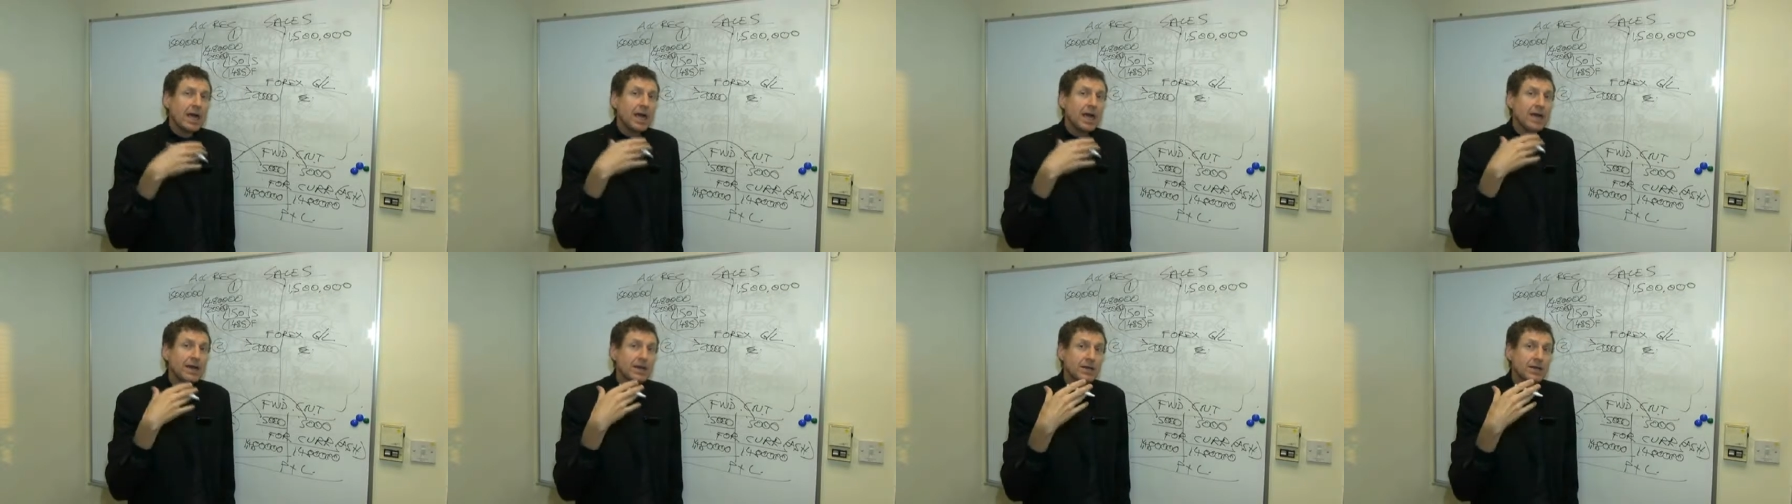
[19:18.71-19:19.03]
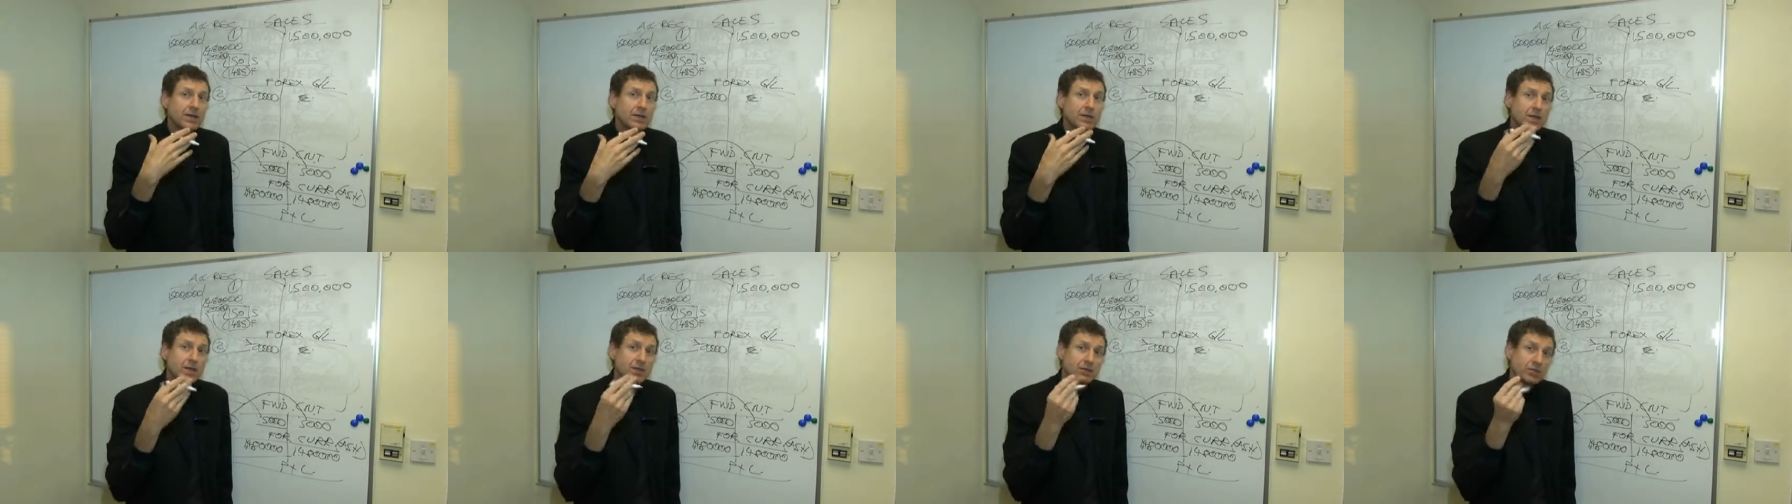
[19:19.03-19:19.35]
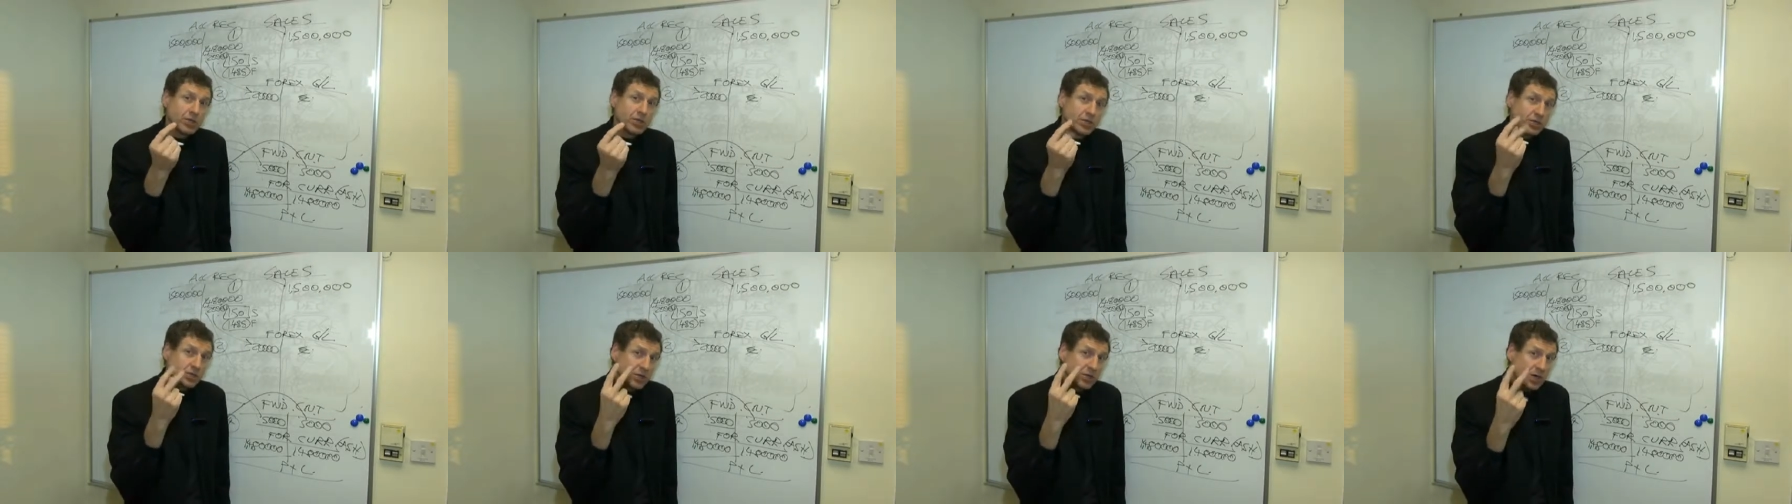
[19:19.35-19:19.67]
And there are
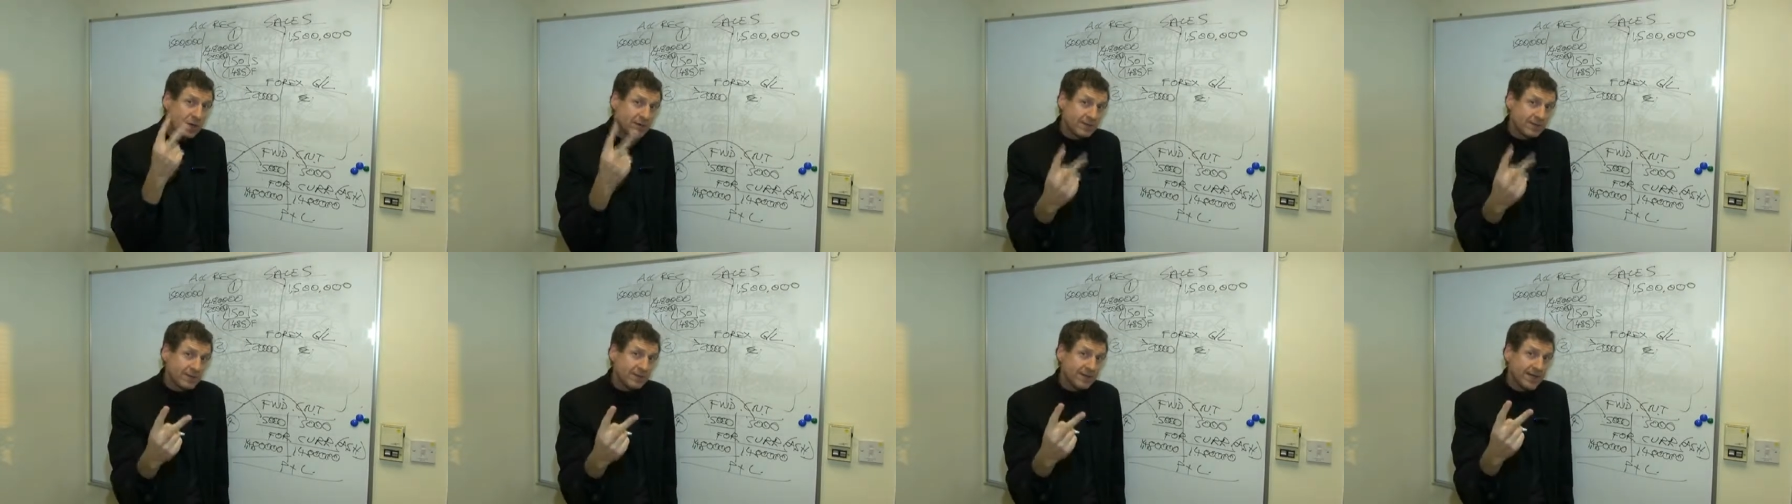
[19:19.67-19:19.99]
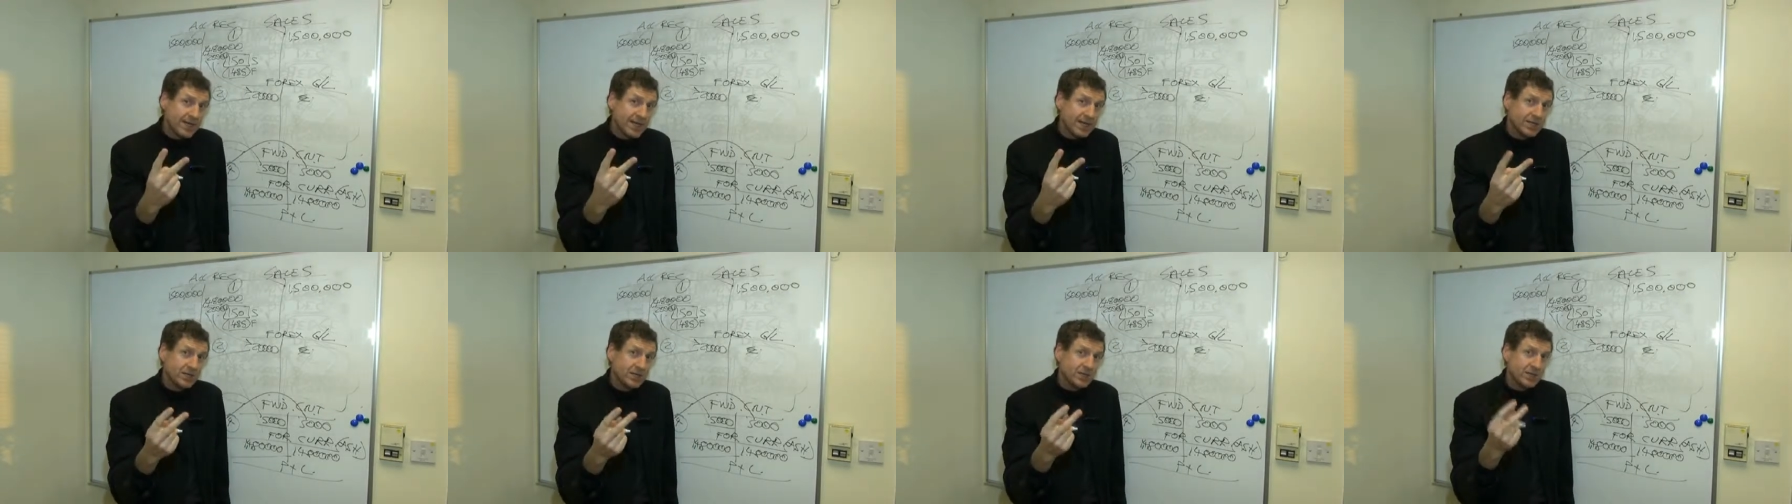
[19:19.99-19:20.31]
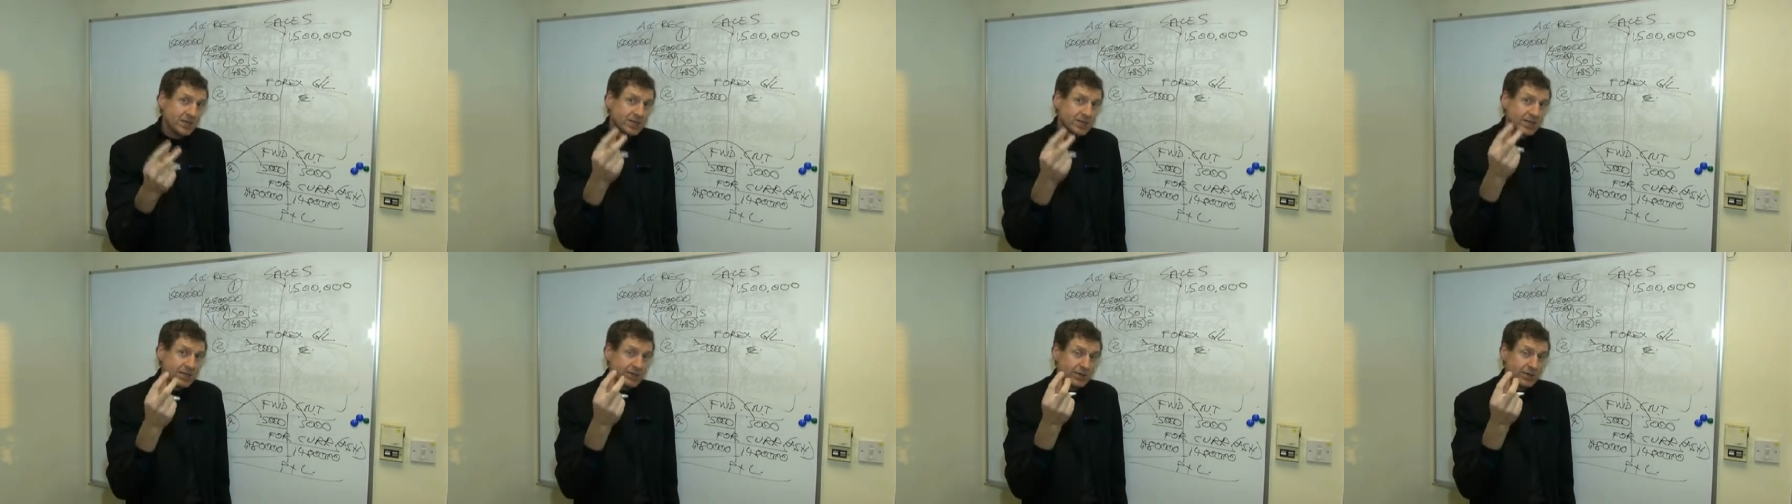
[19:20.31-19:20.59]
two types of hedges.